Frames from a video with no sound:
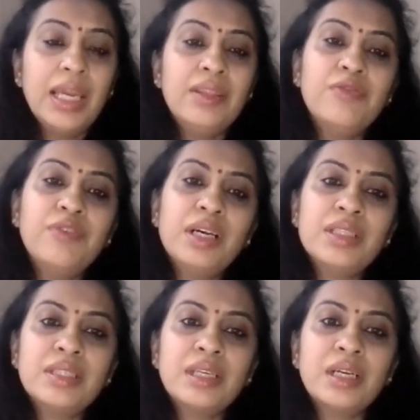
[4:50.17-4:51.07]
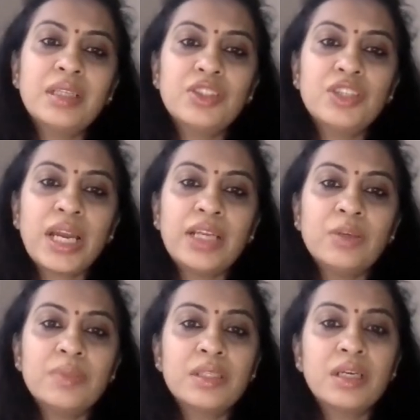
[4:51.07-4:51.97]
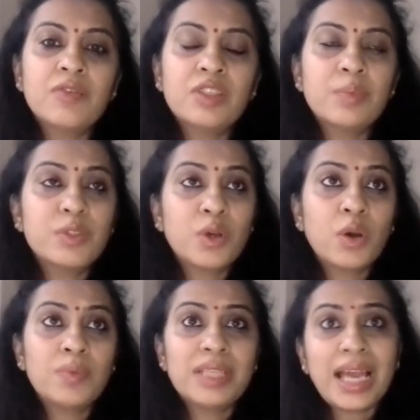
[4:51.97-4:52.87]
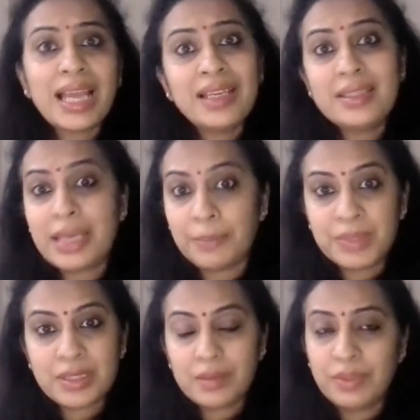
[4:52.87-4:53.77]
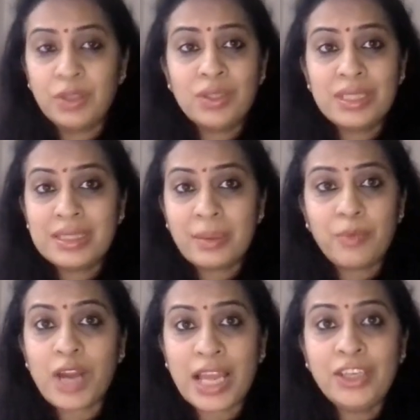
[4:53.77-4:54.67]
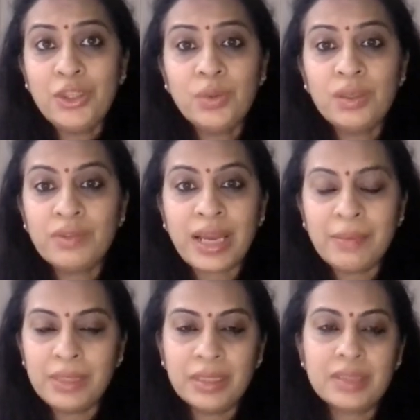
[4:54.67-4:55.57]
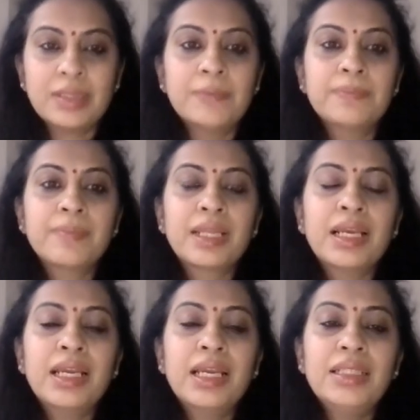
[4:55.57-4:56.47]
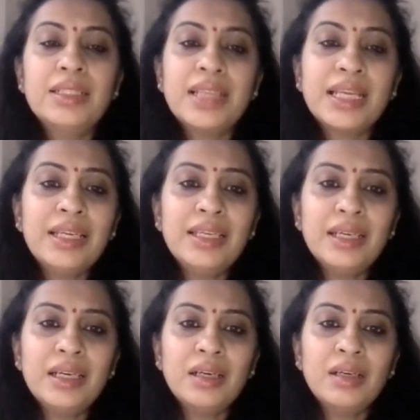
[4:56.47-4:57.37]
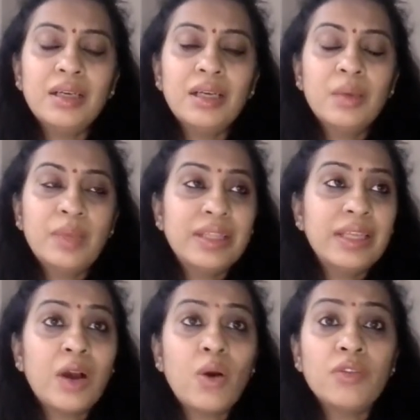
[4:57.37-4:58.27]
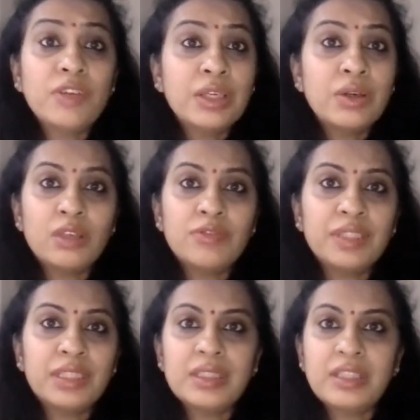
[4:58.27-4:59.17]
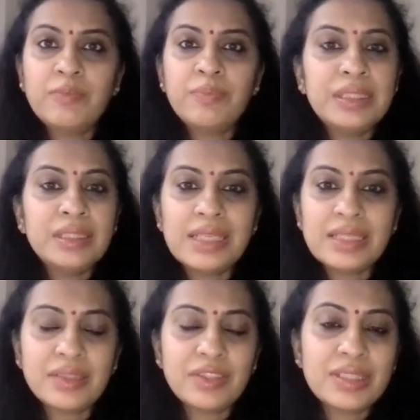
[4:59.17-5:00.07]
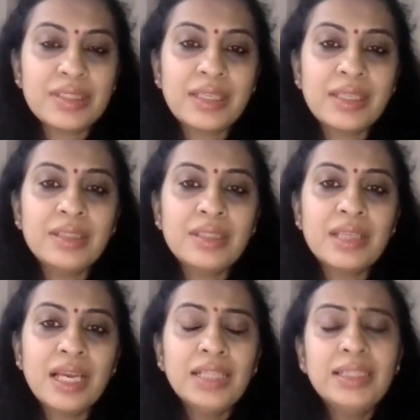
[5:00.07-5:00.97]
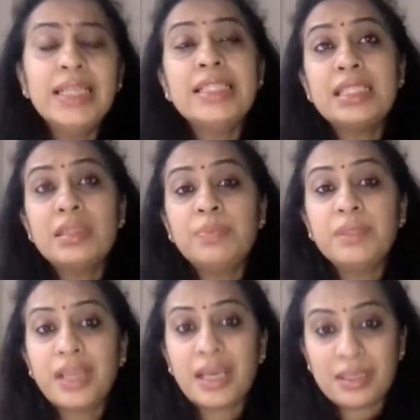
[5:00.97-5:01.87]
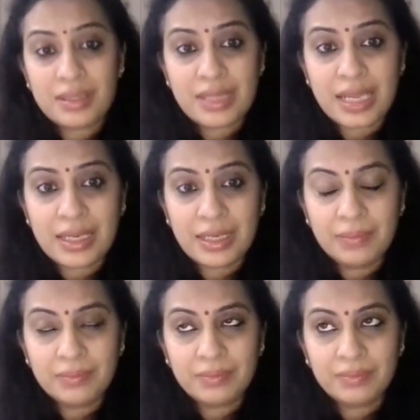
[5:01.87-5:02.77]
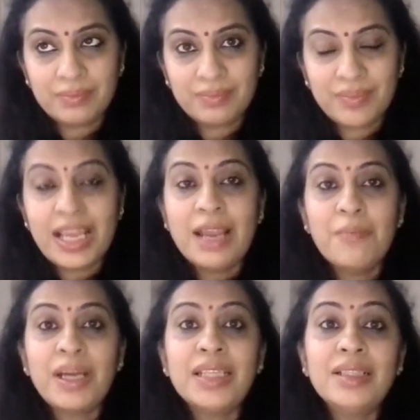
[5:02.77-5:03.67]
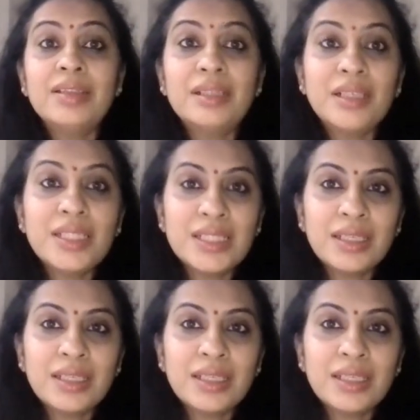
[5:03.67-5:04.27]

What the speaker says: In the first year, the child observes, absorbs, and adapts because it's a brand new environment. In the second year, When they are already confident, they've built the necessary skills, they deepen their understanding. But in the third